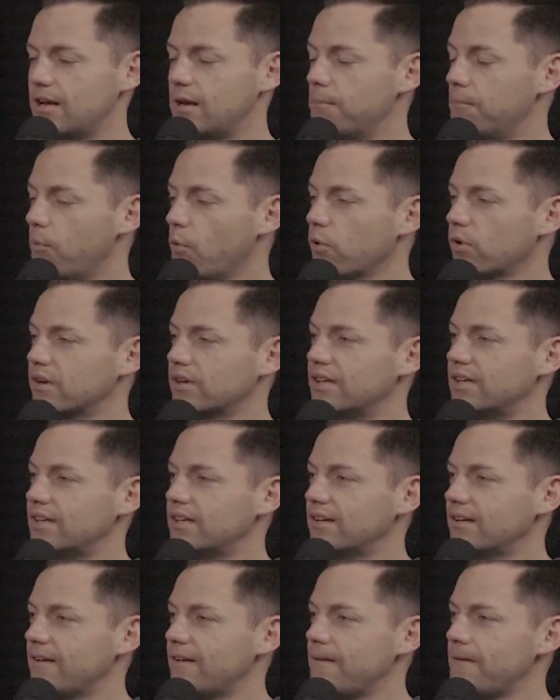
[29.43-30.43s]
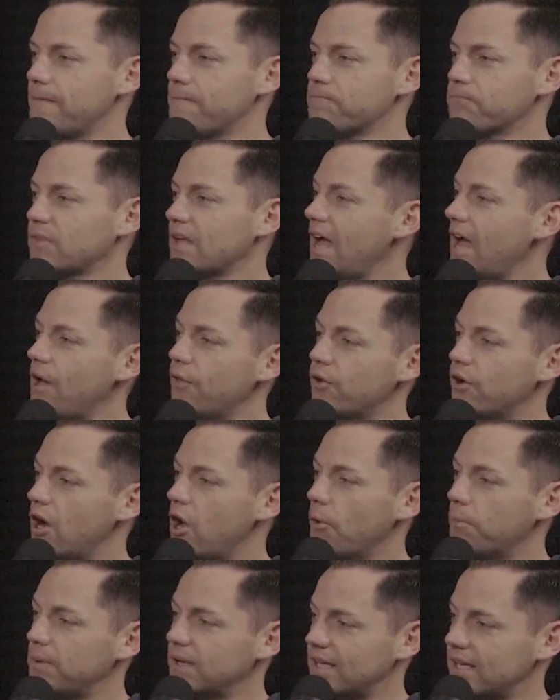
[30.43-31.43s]
importantly, how they're
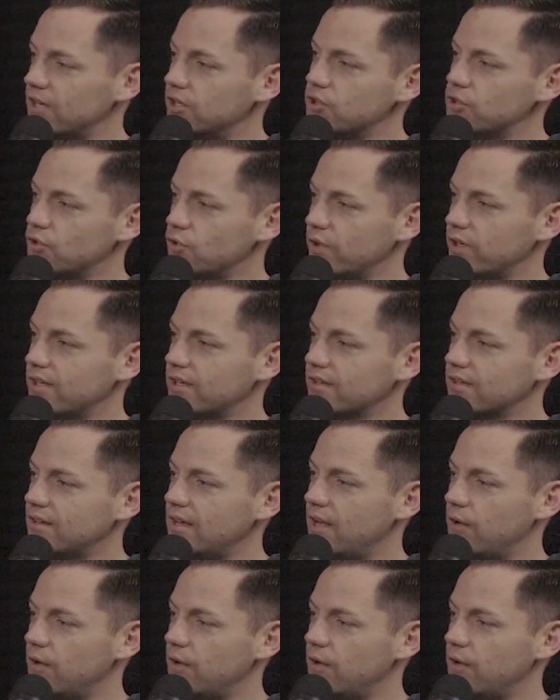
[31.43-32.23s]
helping industry.